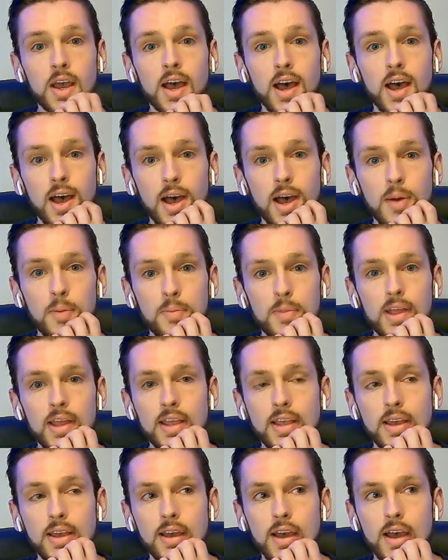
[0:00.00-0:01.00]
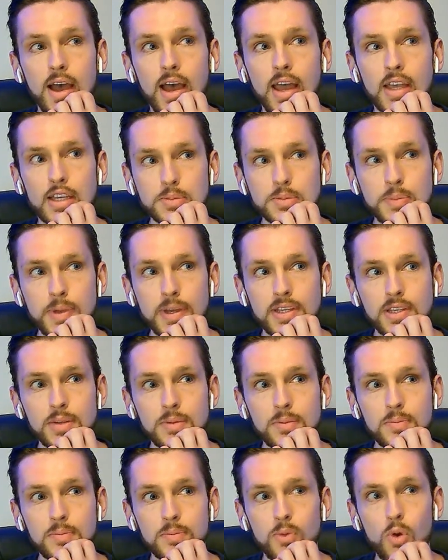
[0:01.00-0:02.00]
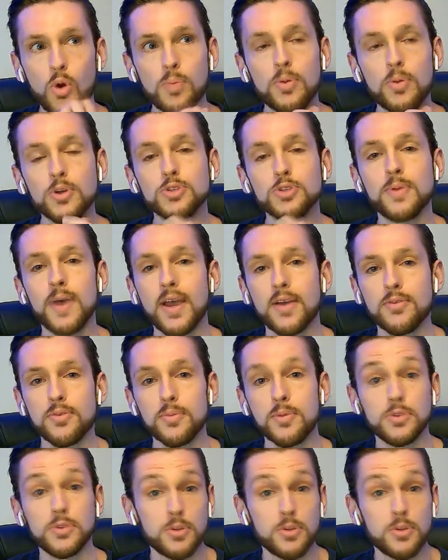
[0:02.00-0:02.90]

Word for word: Um, like I expected more pushback from you,